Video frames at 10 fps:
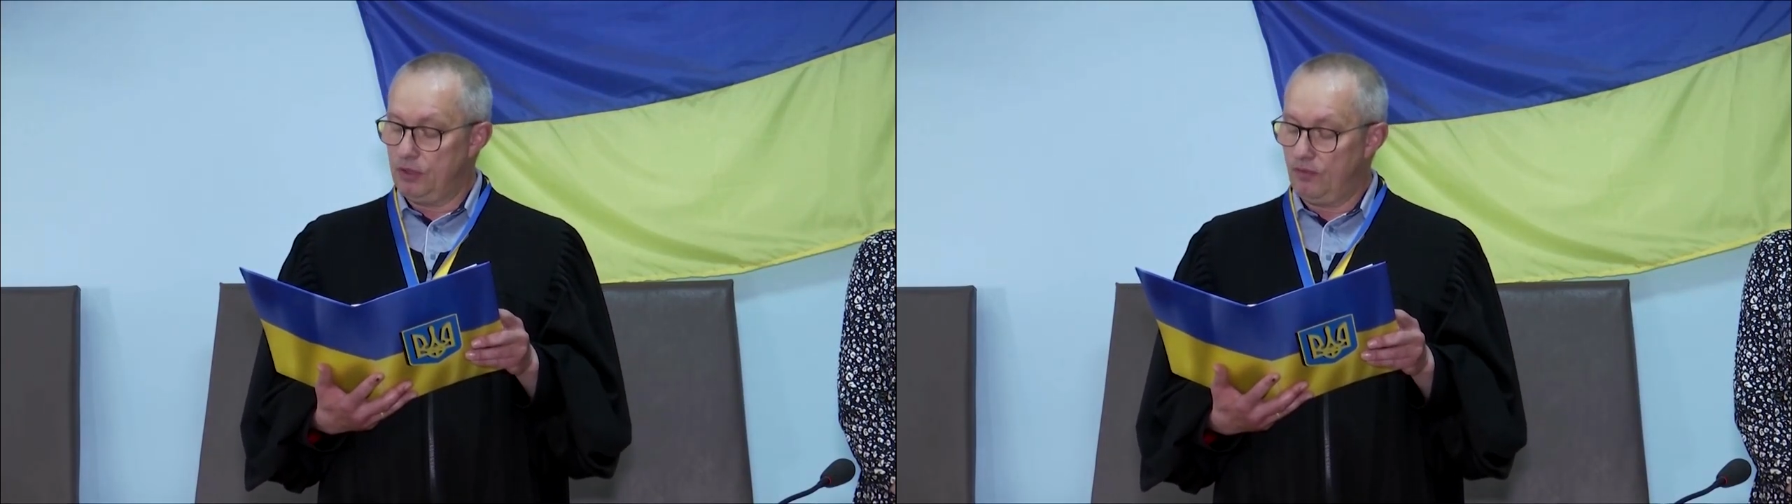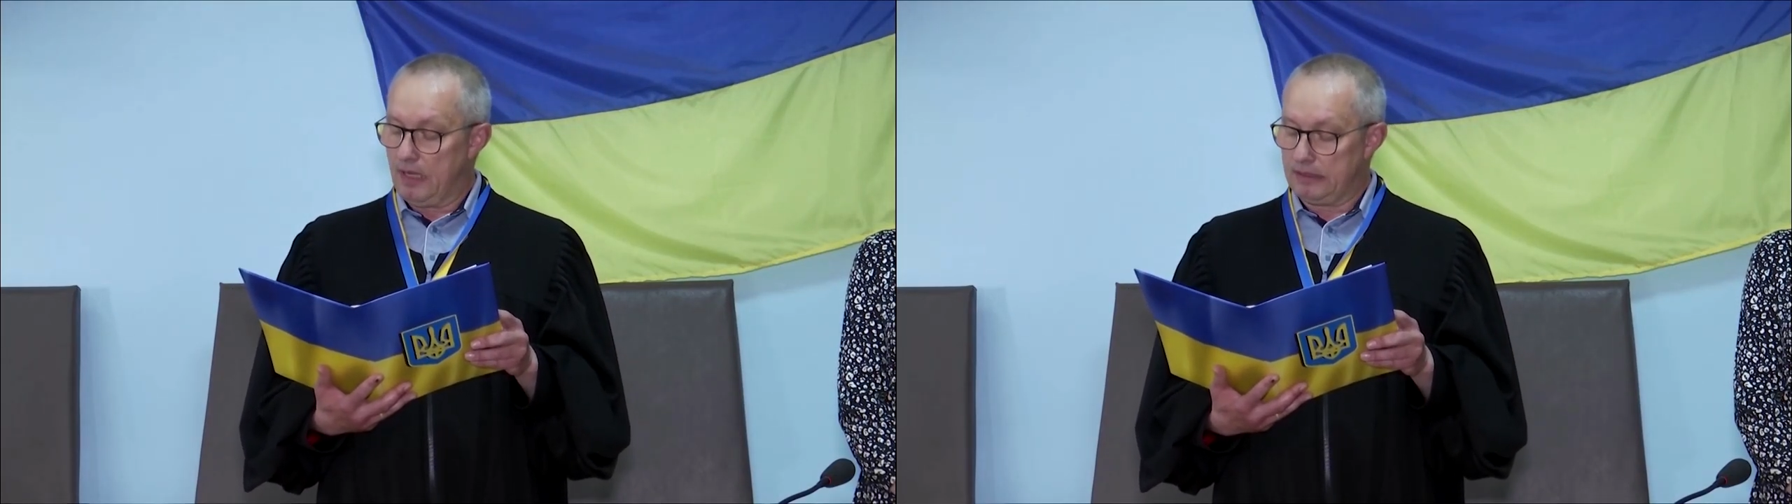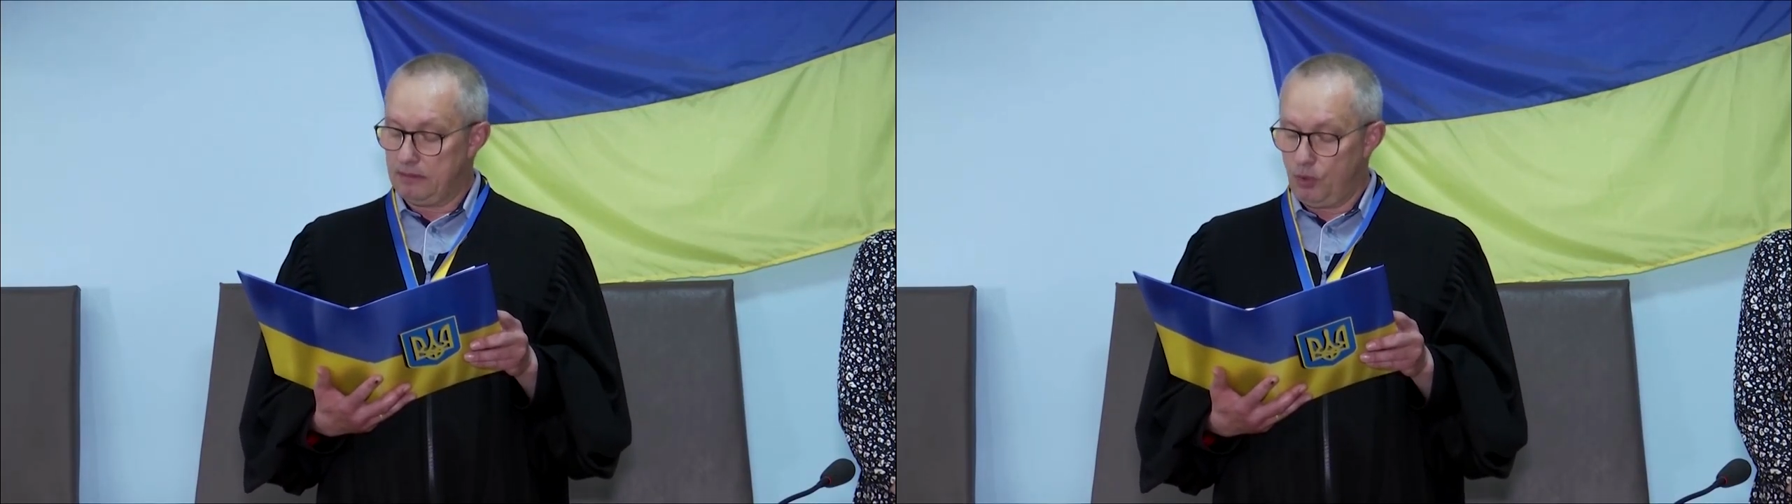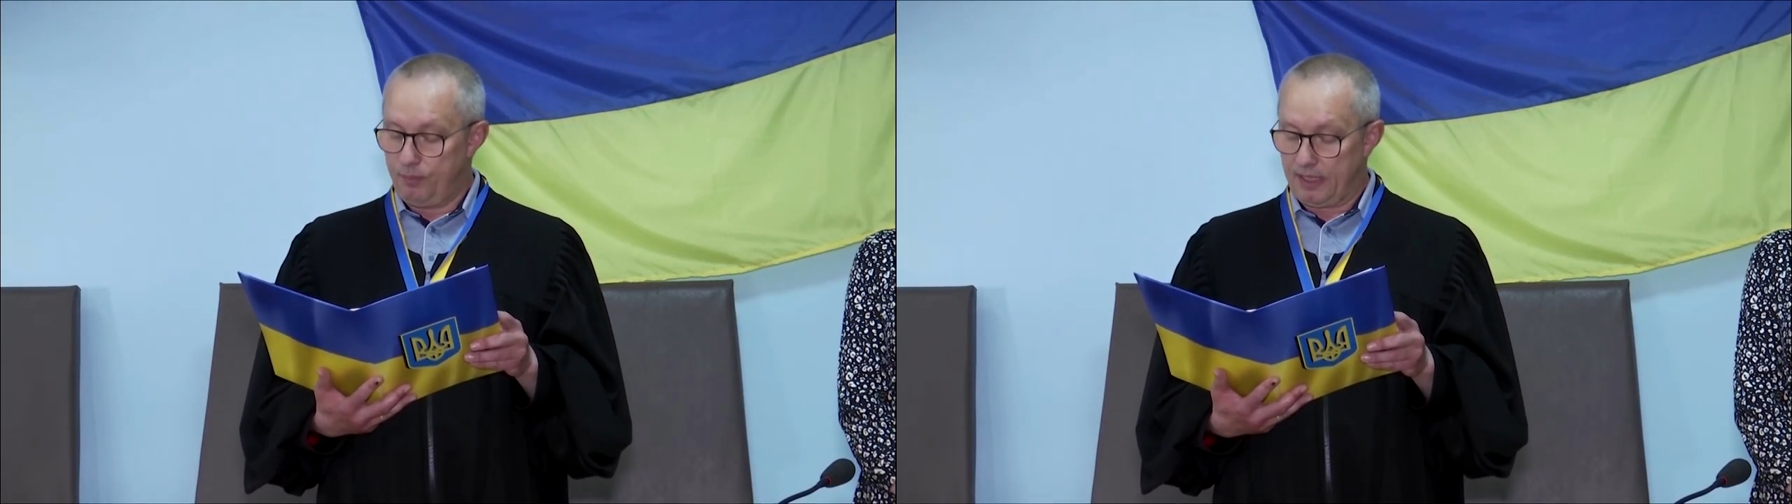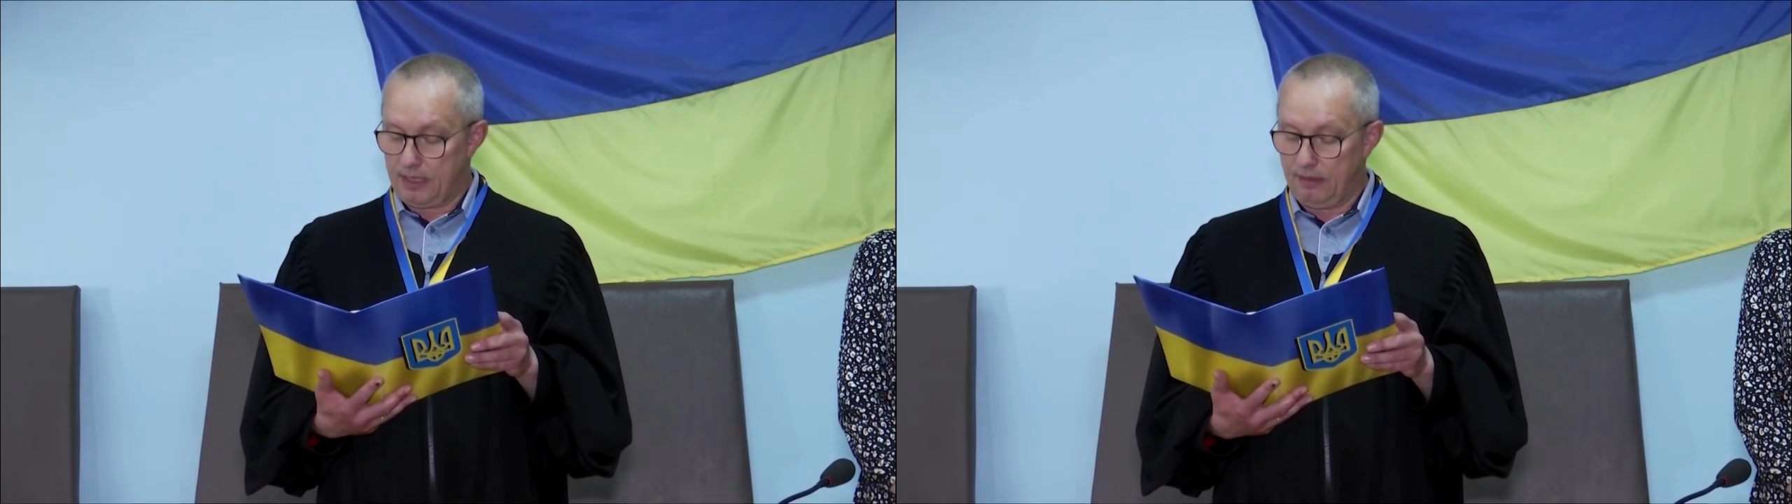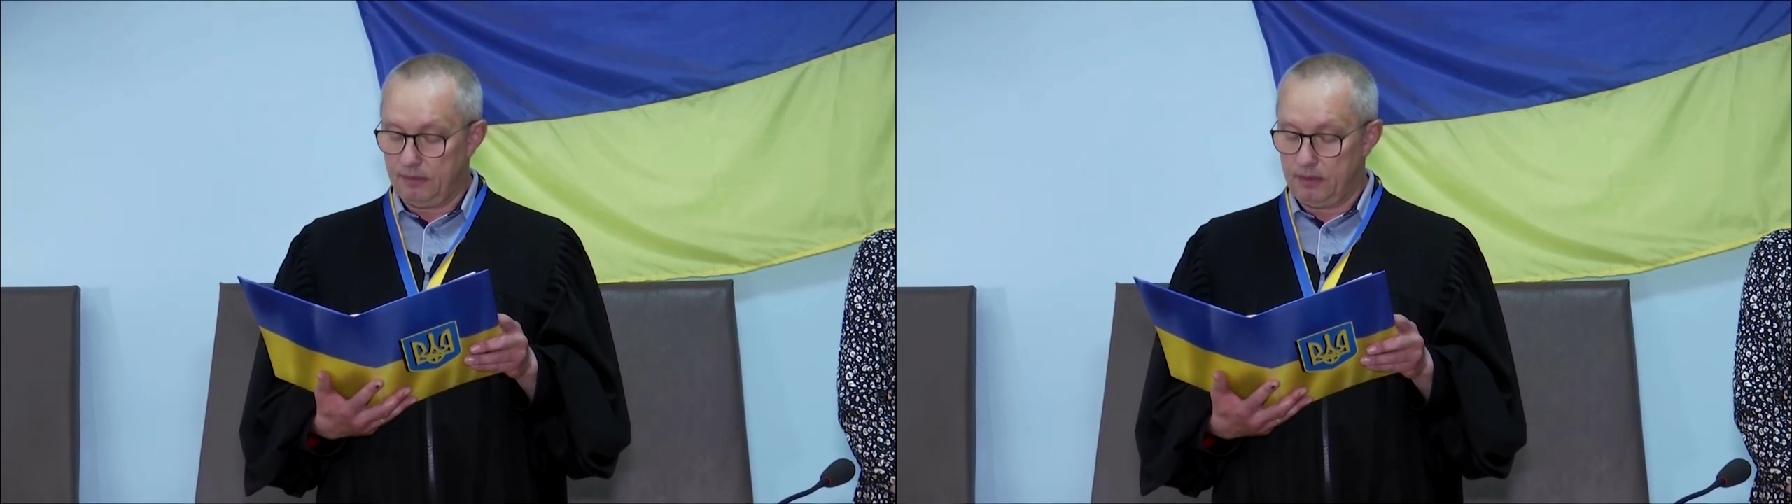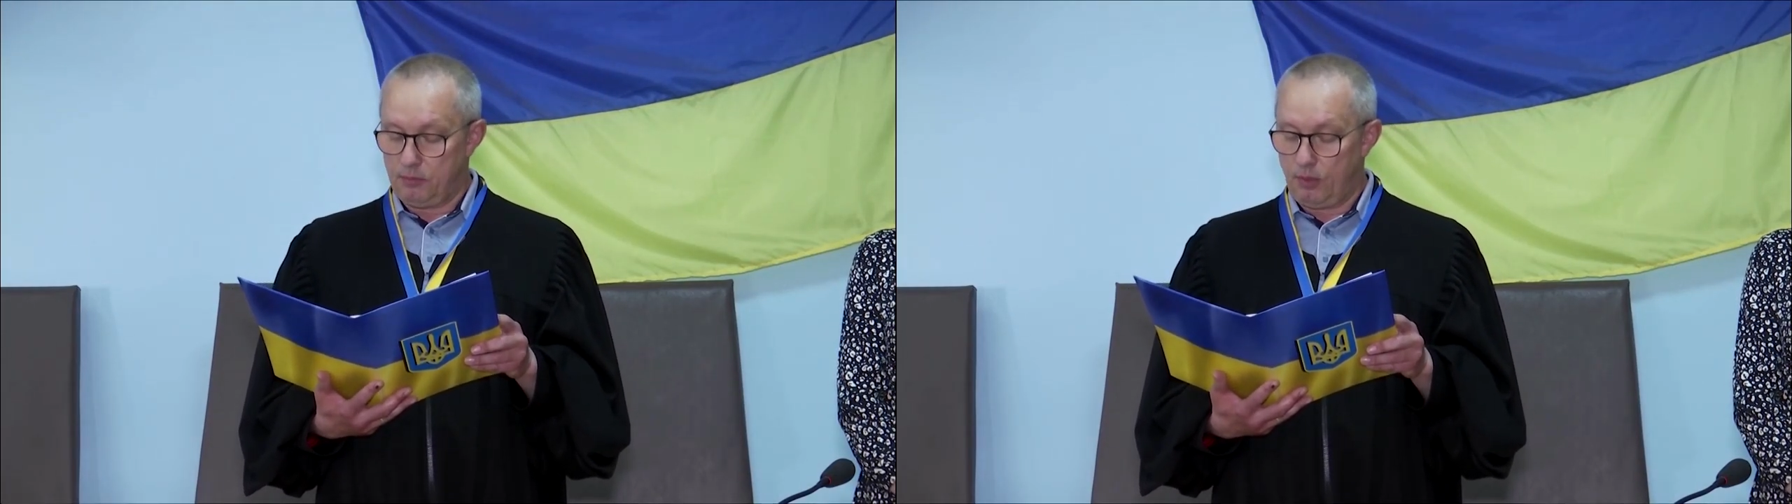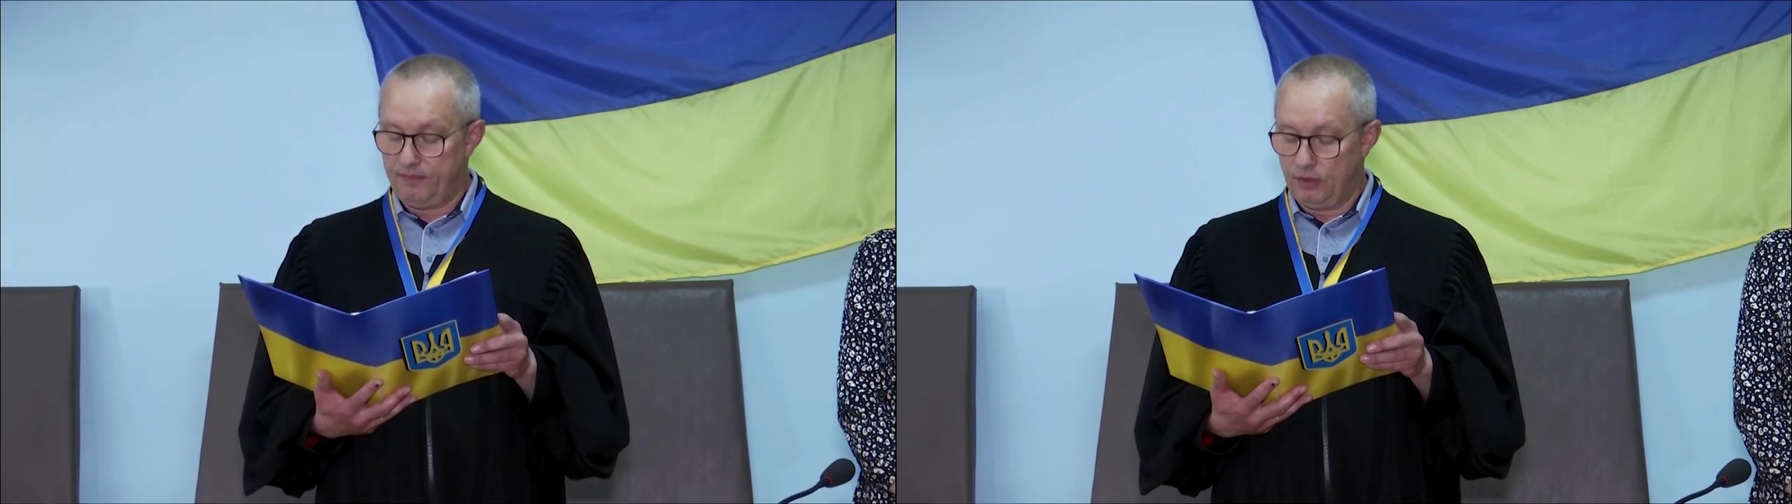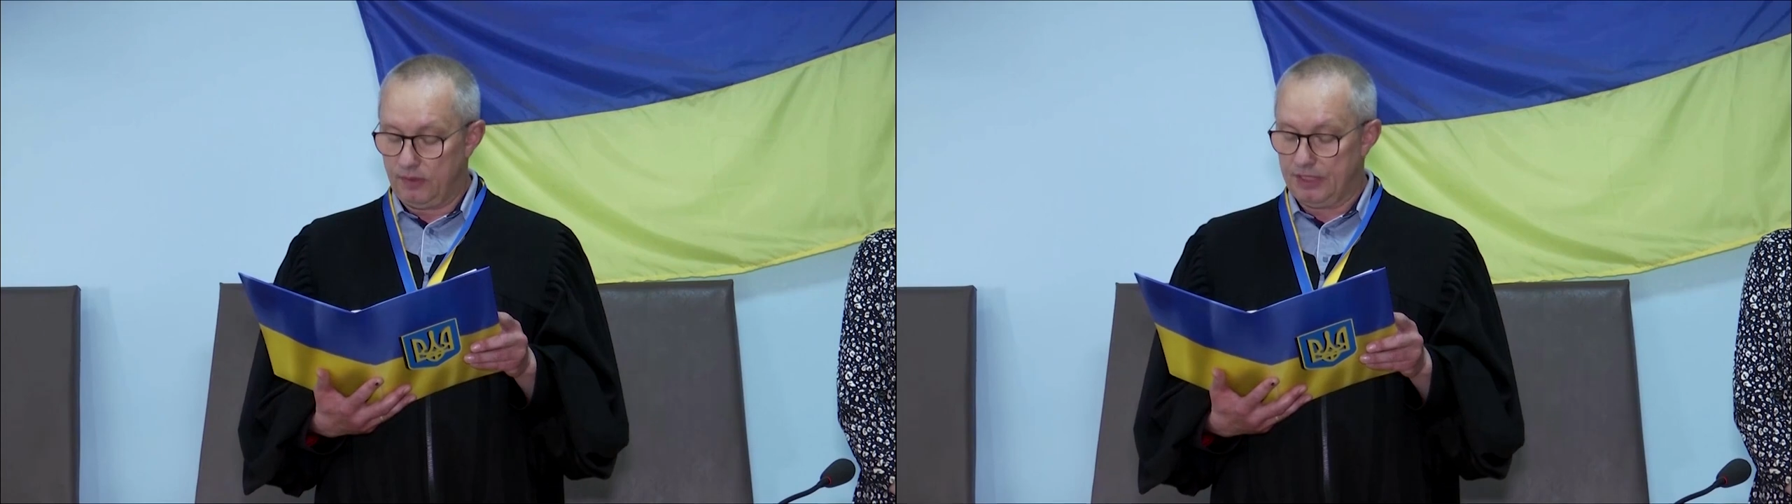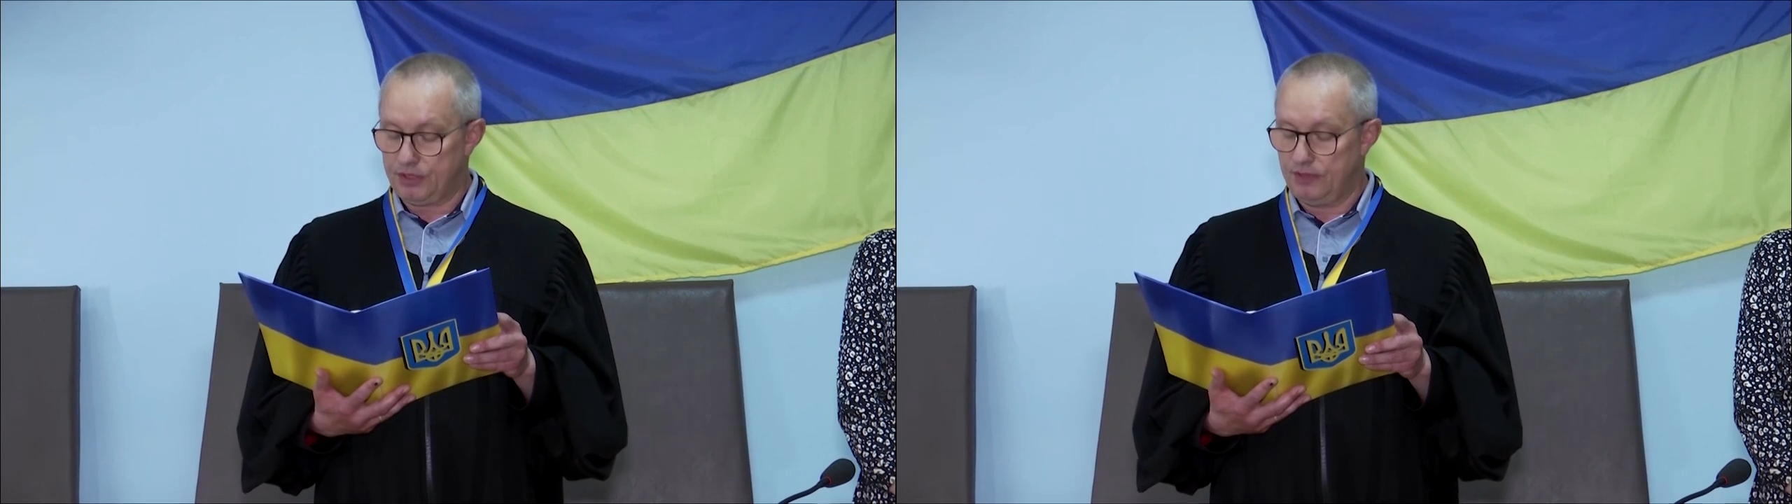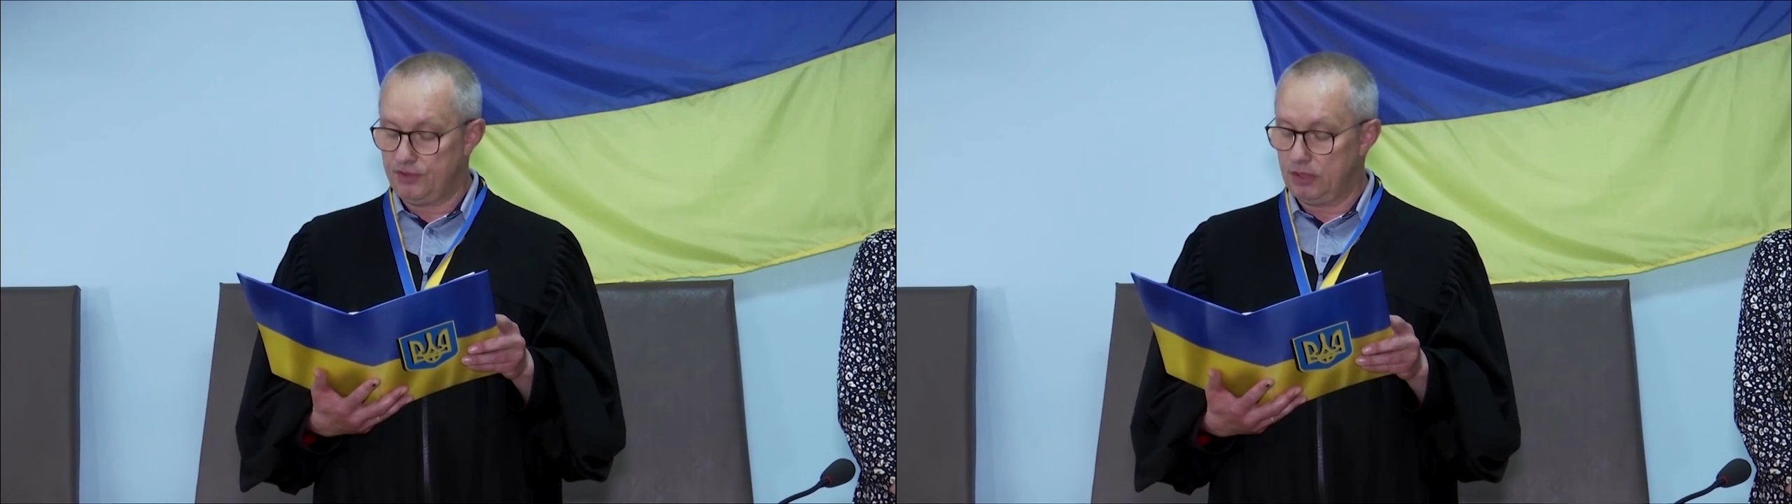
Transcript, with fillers: sentenced two captured Russian soldiers